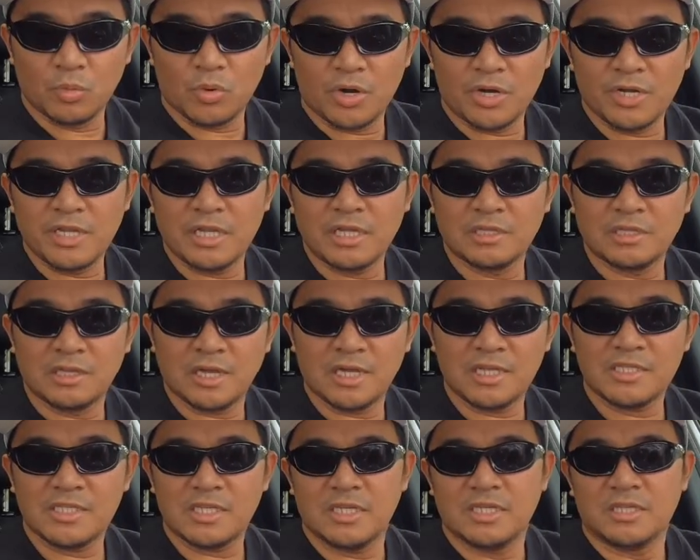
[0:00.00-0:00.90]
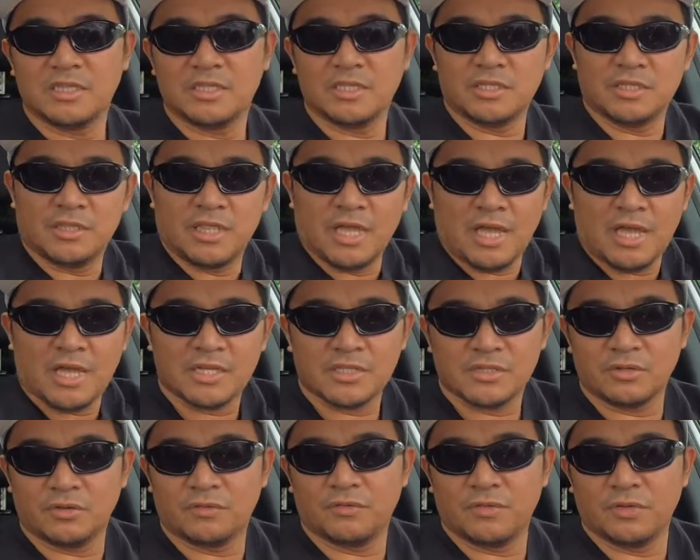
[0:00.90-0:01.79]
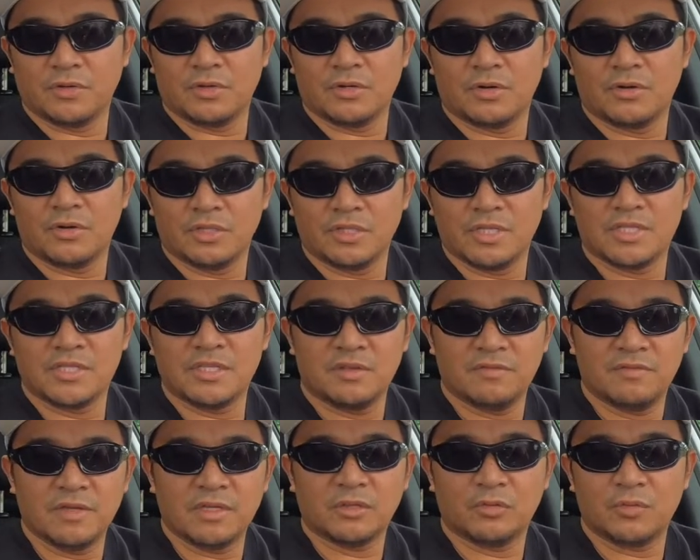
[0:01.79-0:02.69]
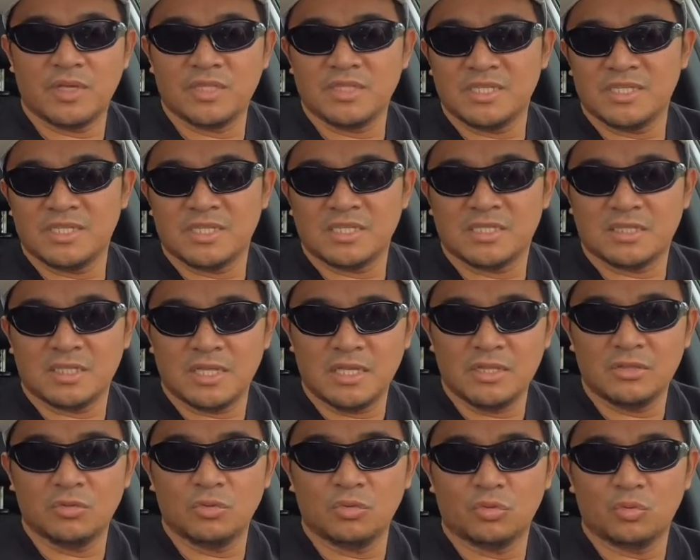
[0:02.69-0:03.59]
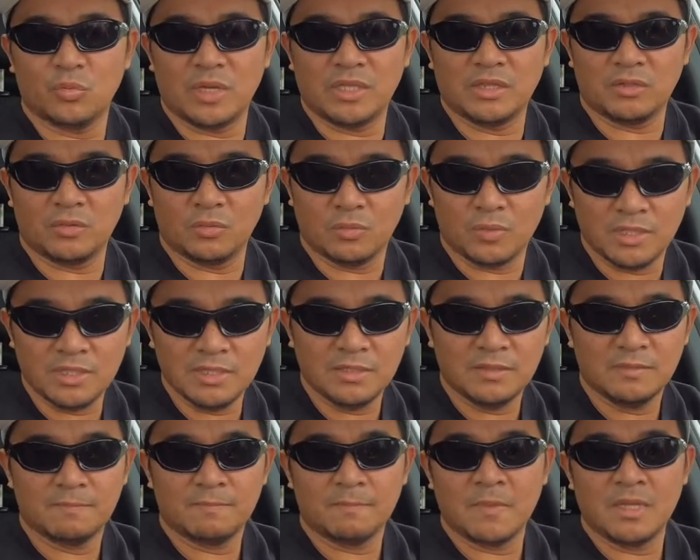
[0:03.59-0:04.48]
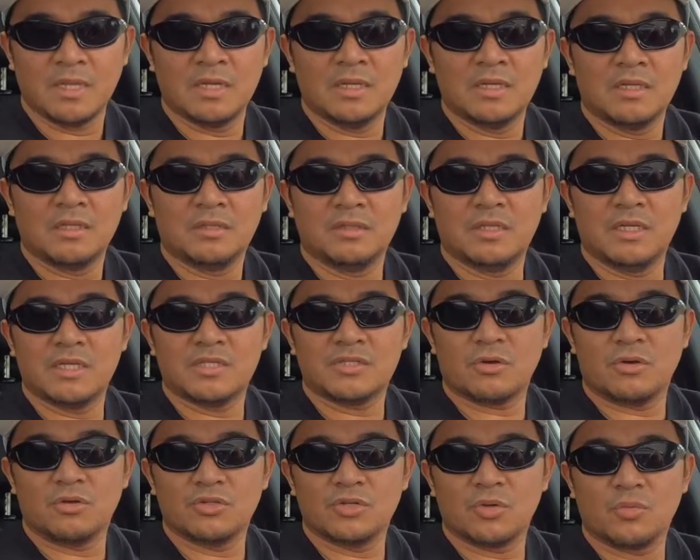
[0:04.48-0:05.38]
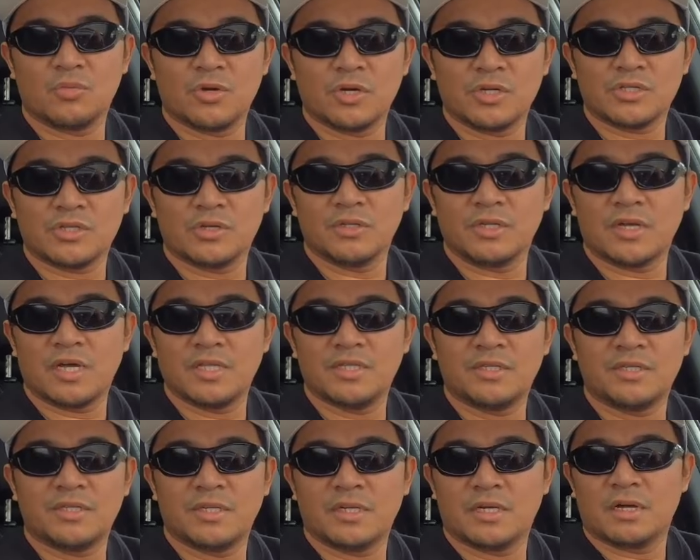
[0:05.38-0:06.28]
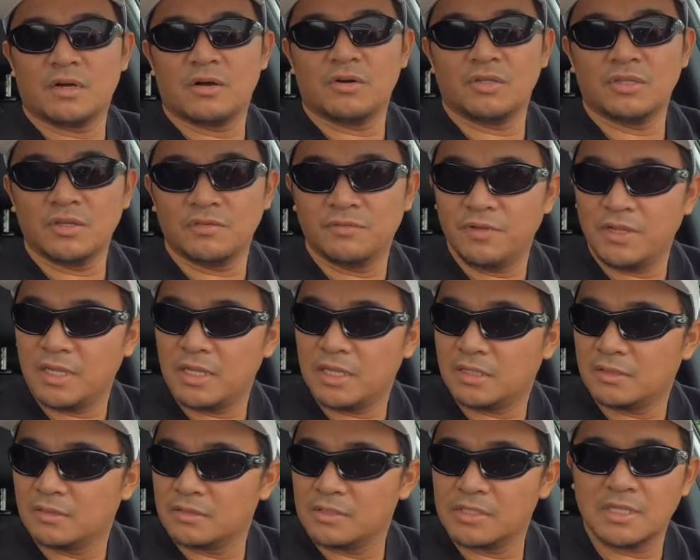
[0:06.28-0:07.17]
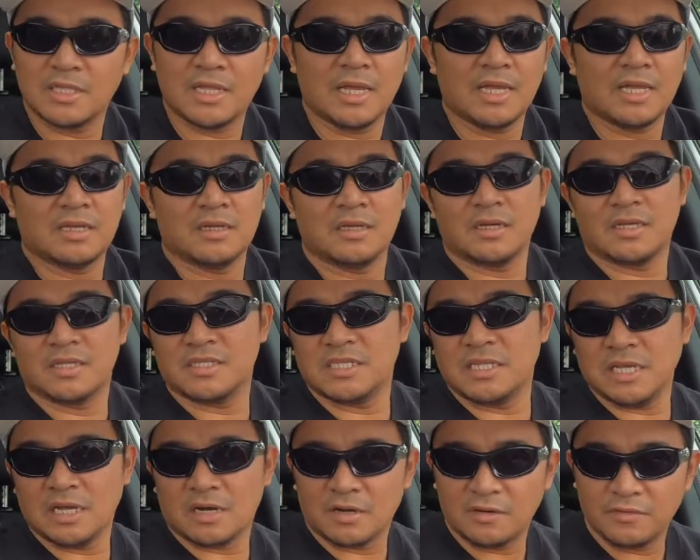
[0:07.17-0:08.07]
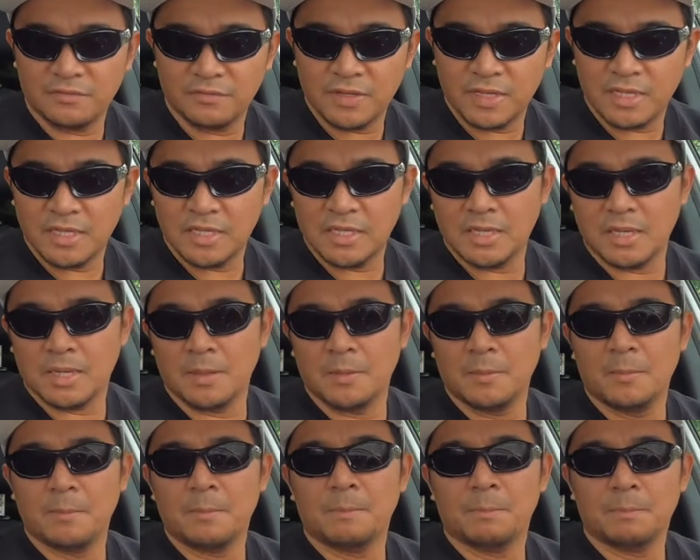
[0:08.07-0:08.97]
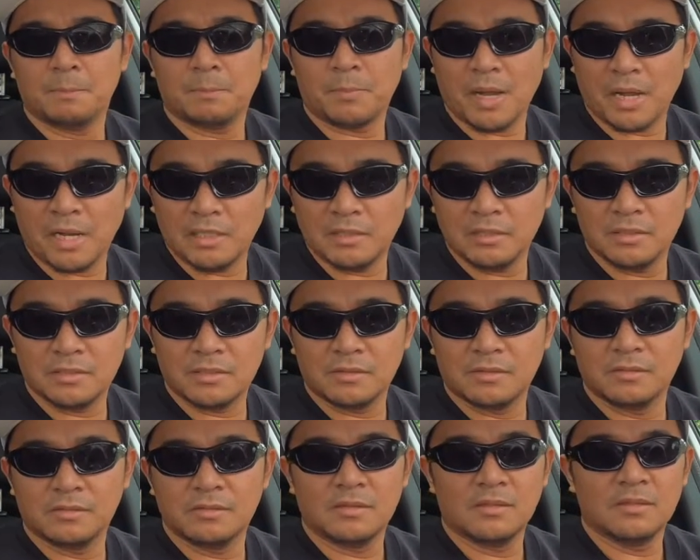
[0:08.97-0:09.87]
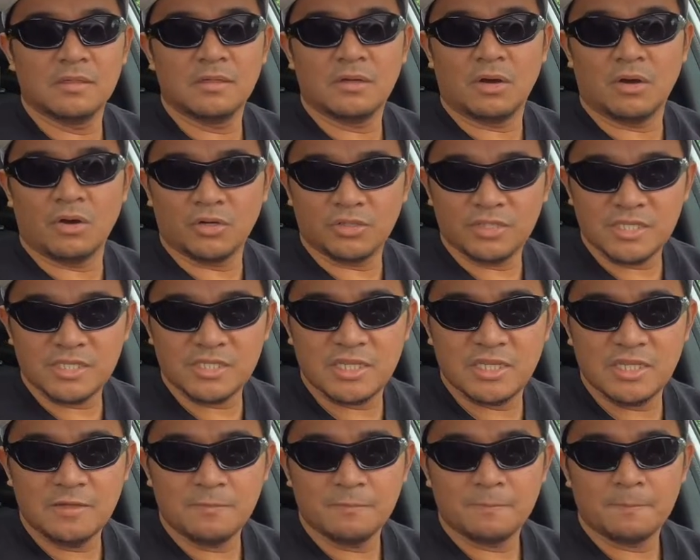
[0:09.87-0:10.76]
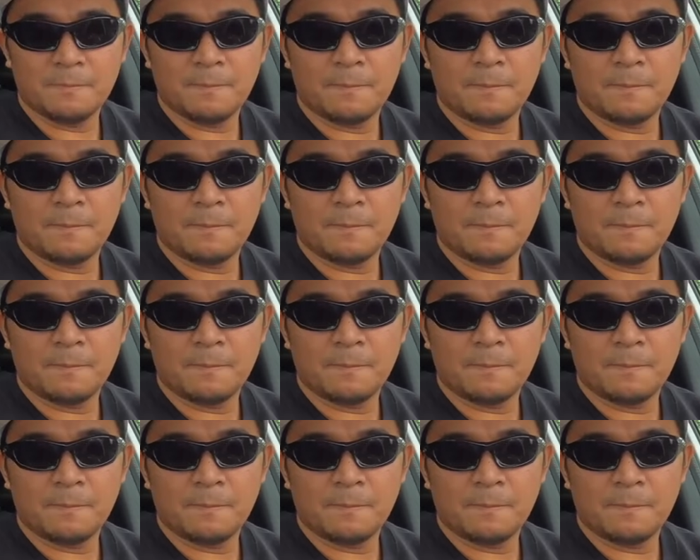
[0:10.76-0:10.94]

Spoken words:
warning lights in the dash of your Honda Civic 2016 to 21. This also works on other Honda vehicles like CR-V, Pilot, Odyssey.